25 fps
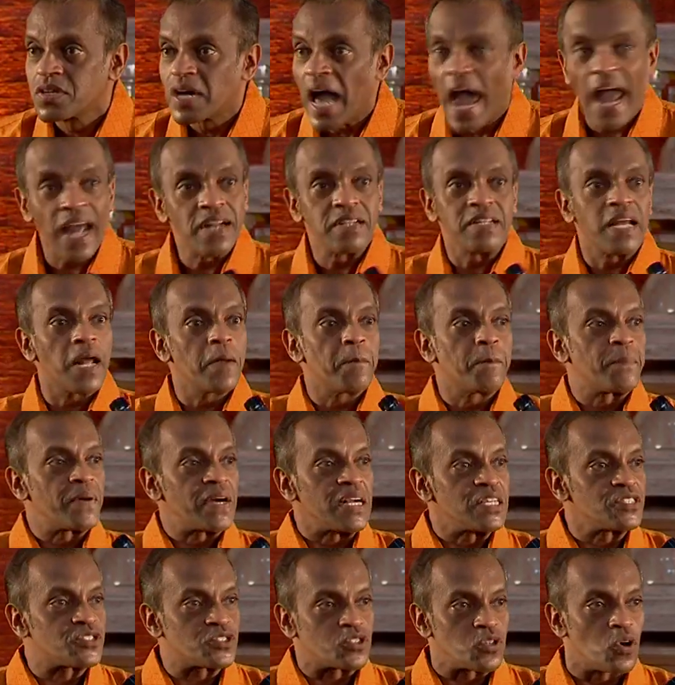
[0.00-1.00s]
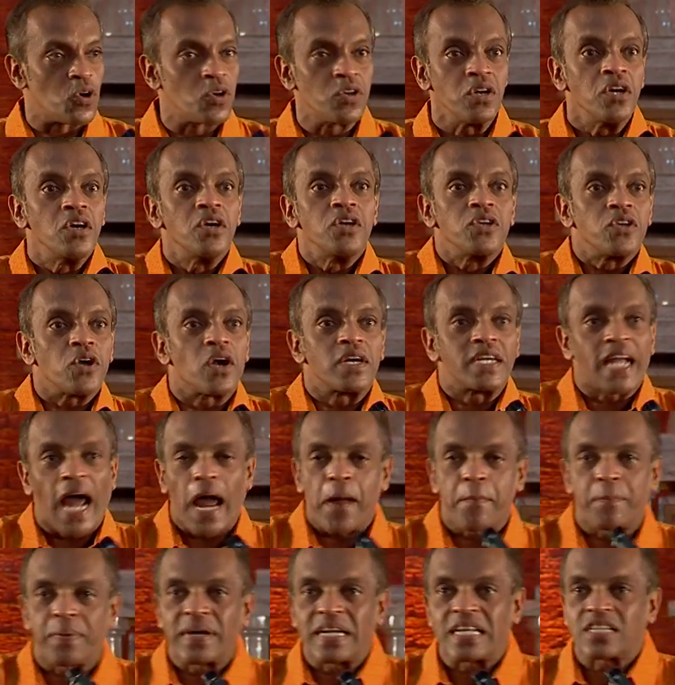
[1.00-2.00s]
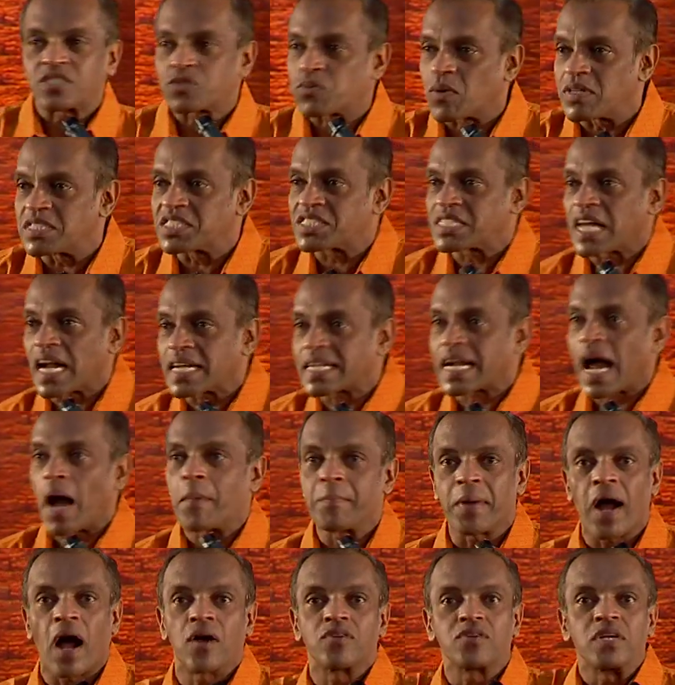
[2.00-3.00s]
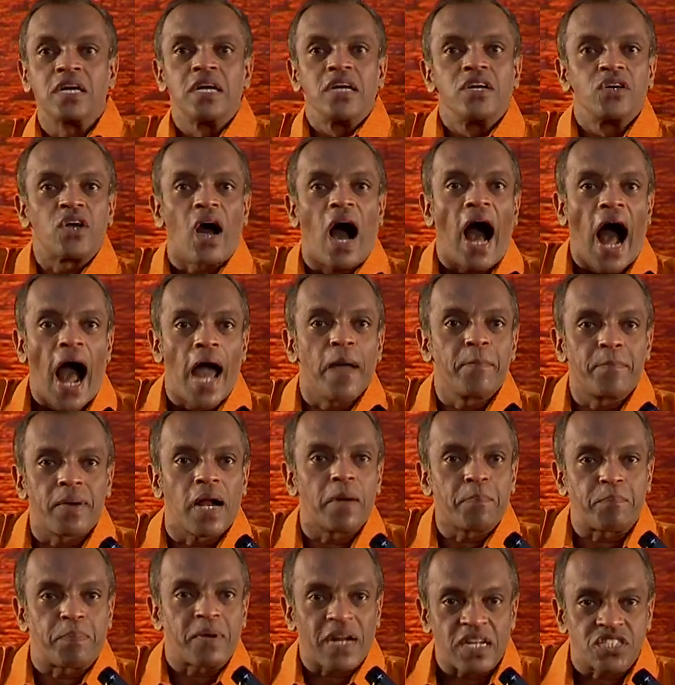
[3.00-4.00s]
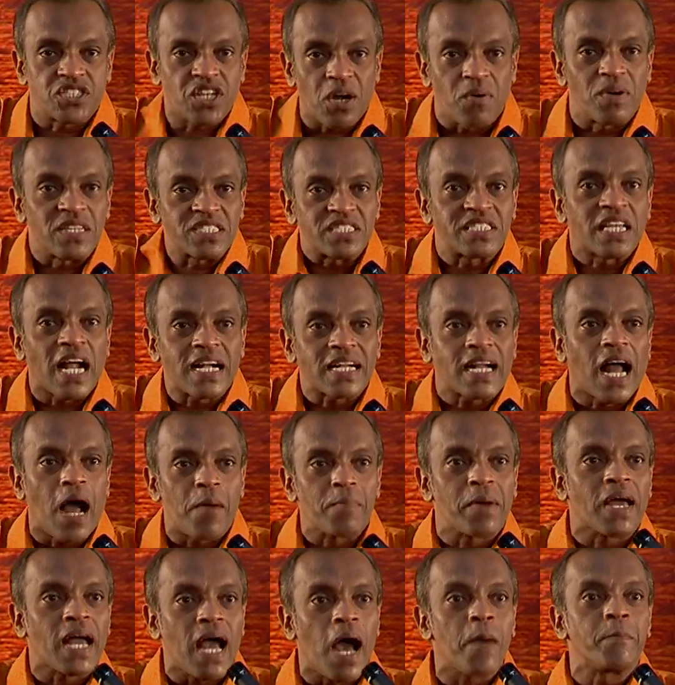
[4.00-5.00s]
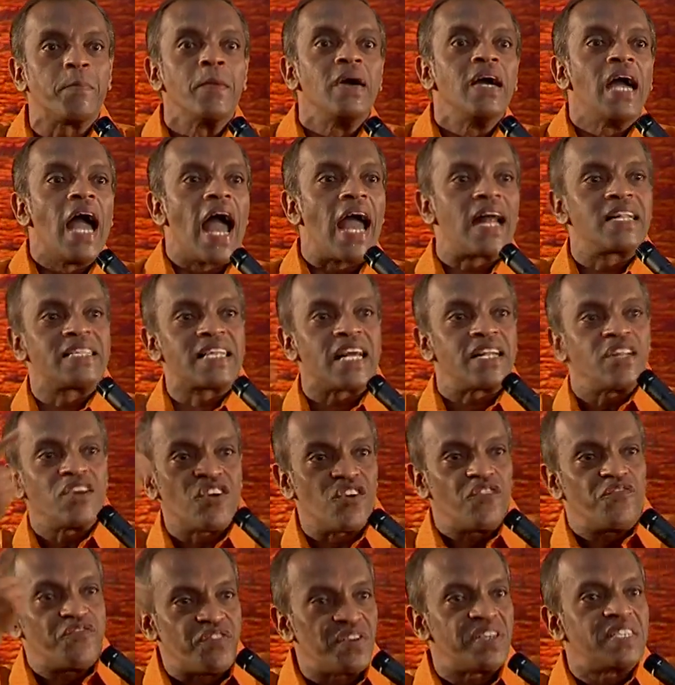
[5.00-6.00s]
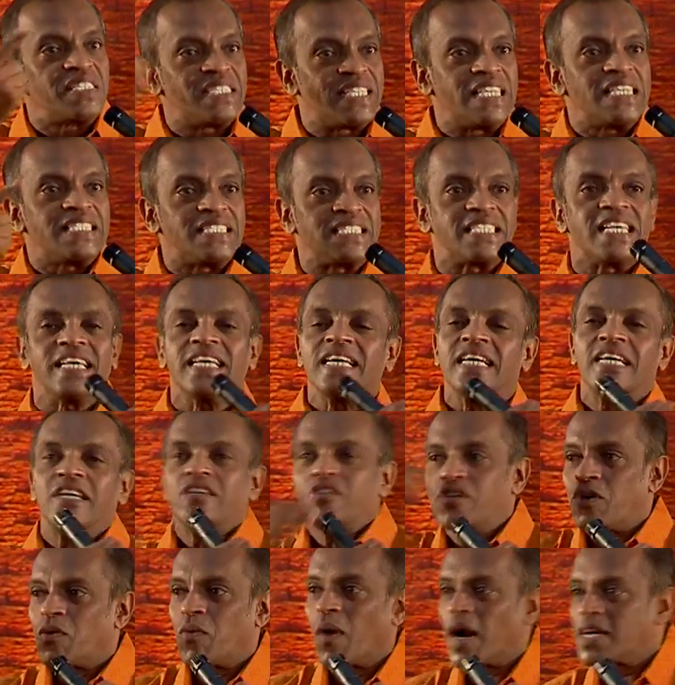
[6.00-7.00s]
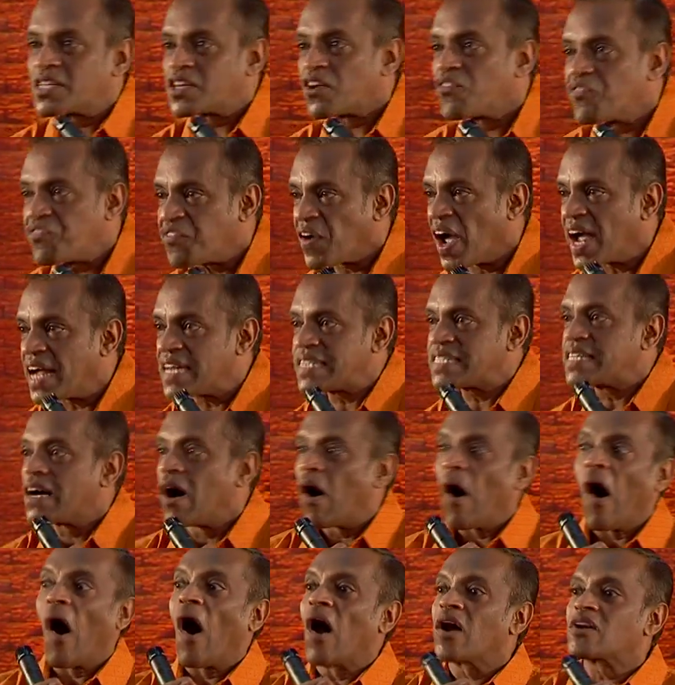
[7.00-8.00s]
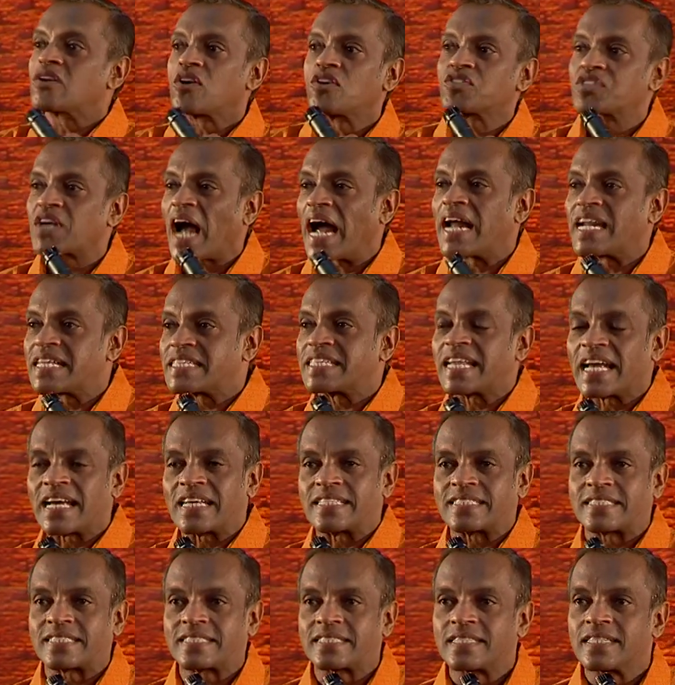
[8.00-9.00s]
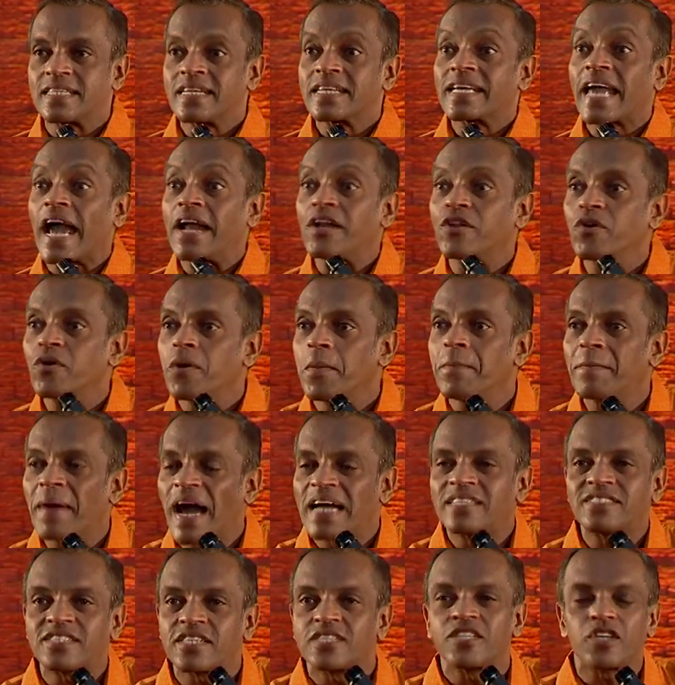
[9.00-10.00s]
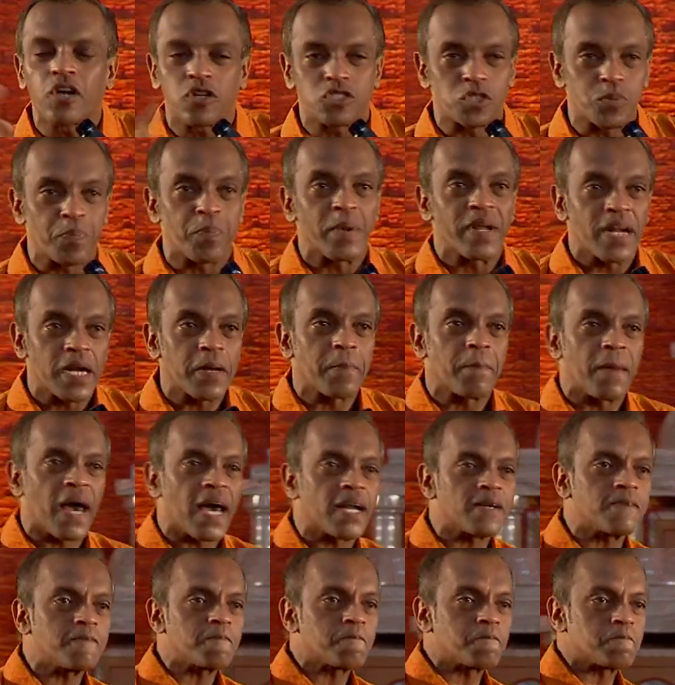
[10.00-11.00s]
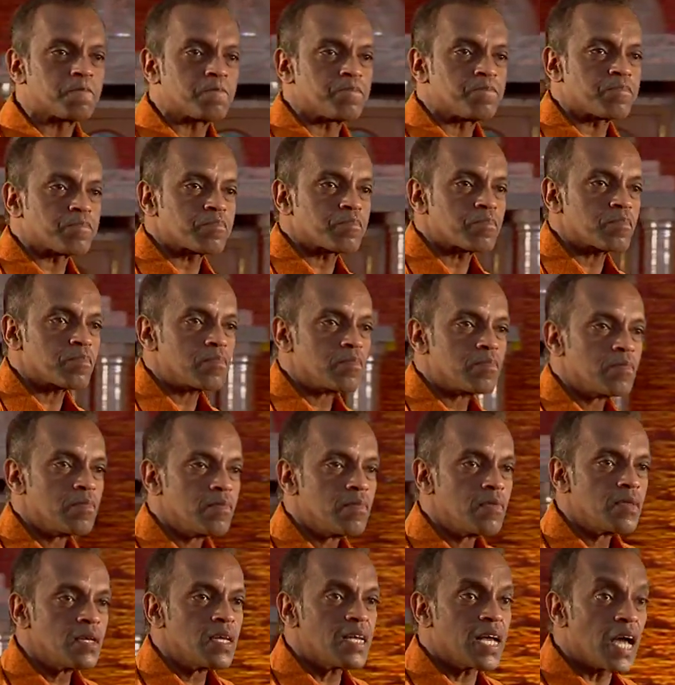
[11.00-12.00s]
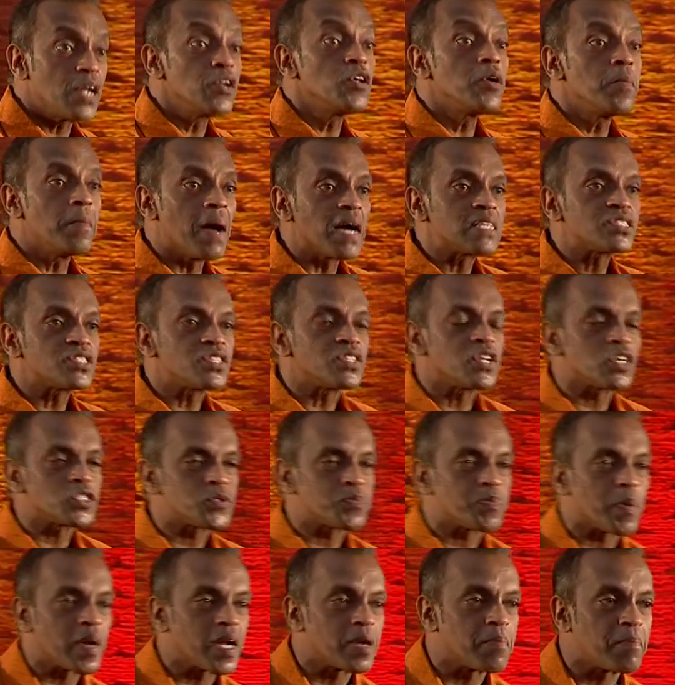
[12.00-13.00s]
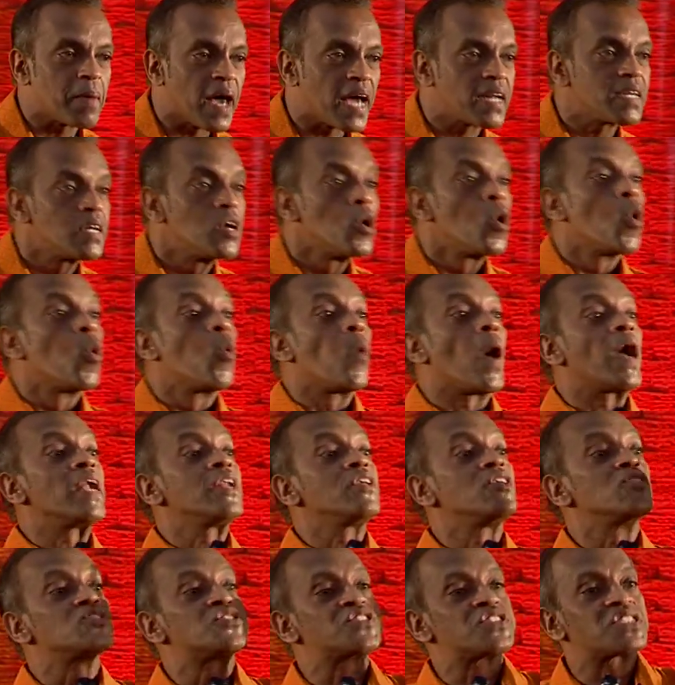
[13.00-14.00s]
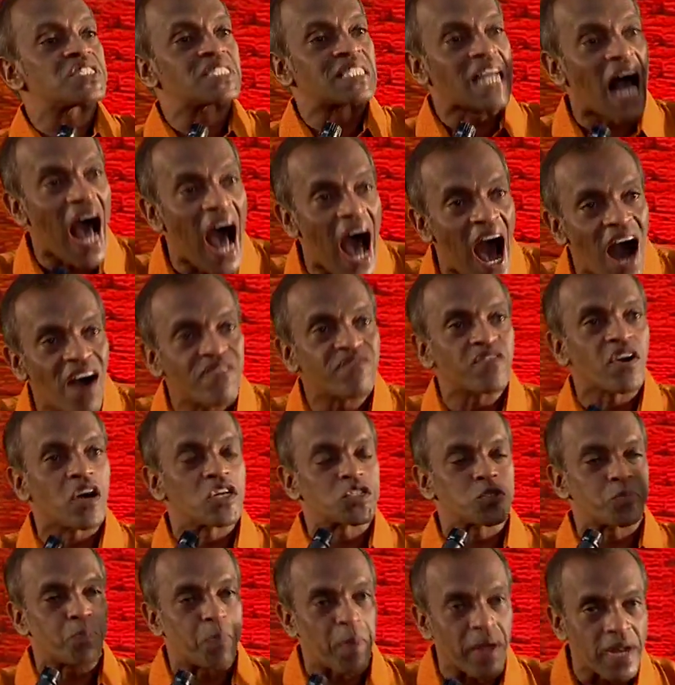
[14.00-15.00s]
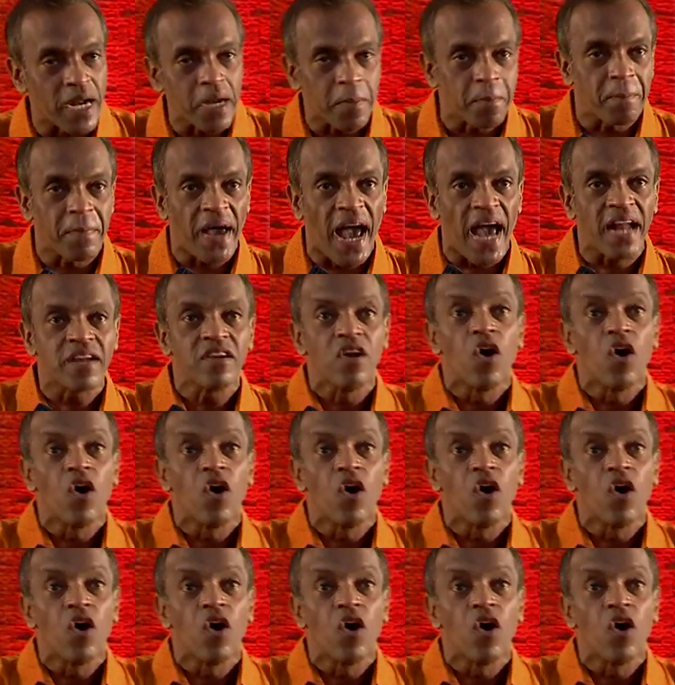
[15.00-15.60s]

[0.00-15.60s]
And then pretty soon, your diabetes will start coming out. Your high blood pressure will start coming up. And then you'll feel dizzy. You want to faint. All those kind of things. Can you imagine your spirit man? Can you imagine your spirit man? When you starve your spirit man